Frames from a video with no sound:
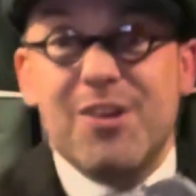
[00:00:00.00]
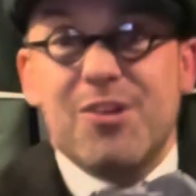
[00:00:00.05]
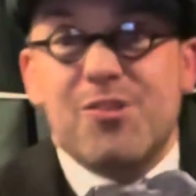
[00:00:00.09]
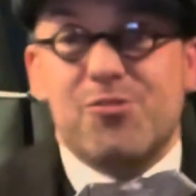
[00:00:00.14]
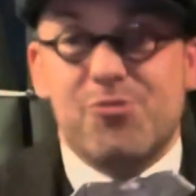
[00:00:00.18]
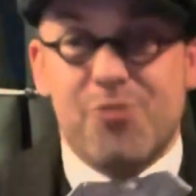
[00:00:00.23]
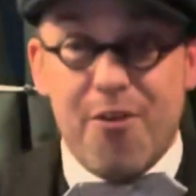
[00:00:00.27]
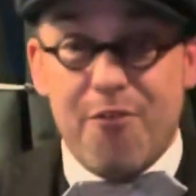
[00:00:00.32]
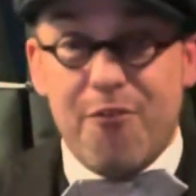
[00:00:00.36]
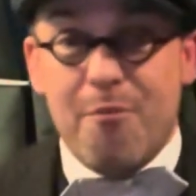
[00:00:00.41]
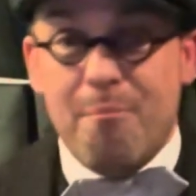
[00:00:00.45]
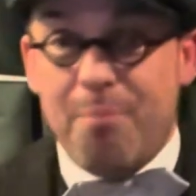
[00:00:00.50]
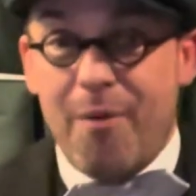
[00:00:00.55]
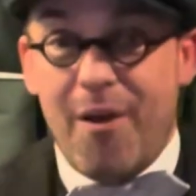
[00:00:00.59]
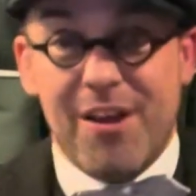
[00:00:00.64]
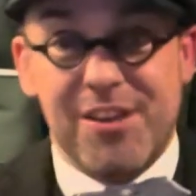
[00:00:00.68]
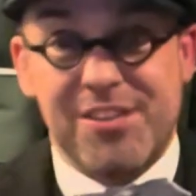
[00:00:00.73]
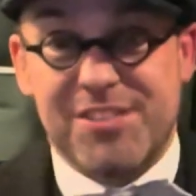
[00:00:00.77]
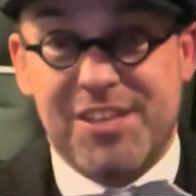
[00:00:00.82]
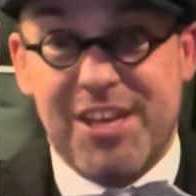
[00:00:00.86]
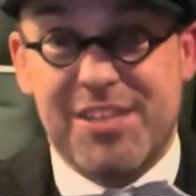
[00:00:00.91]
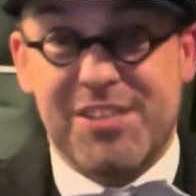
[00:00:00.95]
driven by a
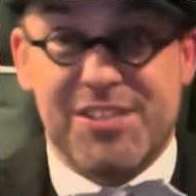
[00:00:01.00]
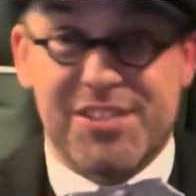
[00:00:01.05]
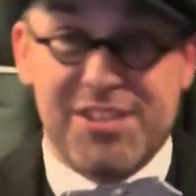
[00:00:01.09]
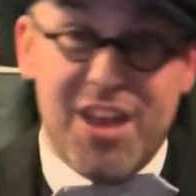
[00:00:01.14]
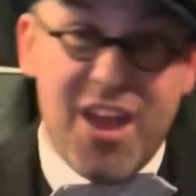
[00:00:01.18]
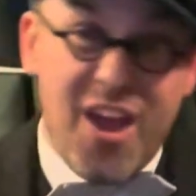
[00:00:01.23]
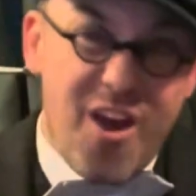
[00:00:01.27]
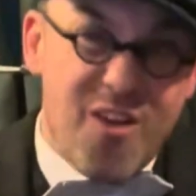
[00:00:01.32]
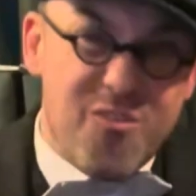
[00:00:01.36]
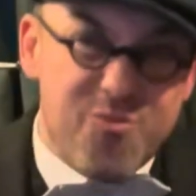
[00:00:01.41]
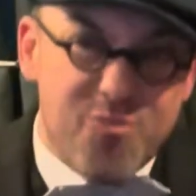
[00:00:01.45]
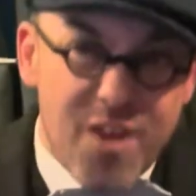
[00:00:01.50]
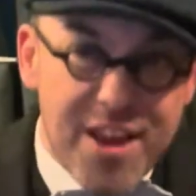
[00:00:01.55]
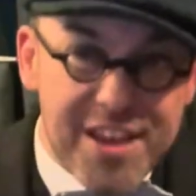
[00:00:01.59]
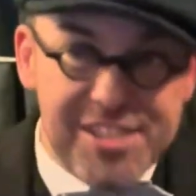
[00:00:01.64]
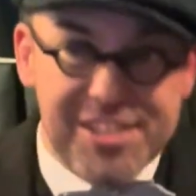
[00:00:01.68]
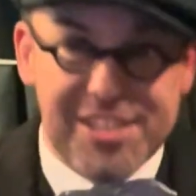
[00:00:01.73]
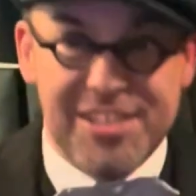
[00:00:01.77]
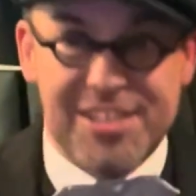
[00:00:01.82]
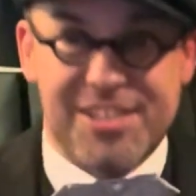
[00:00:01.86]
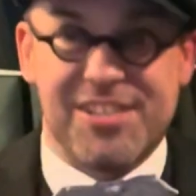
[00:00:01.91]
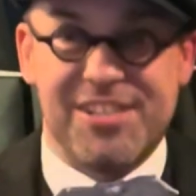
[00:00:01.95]
sense of
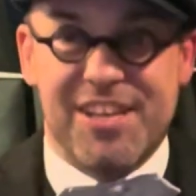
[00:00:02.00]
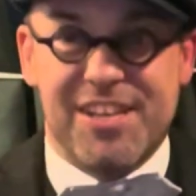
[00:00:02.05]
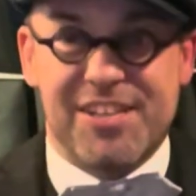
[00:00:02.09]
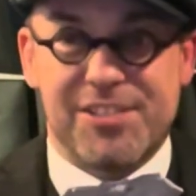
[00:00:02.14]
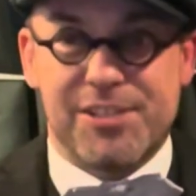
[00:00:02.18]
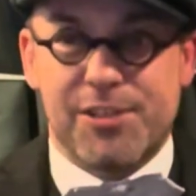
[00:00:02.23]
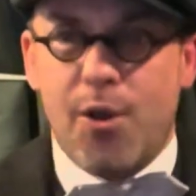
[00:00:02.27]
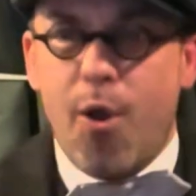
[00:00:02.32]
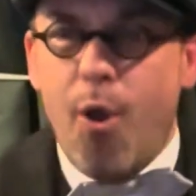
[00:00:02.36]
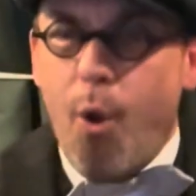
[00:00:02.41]
restlessness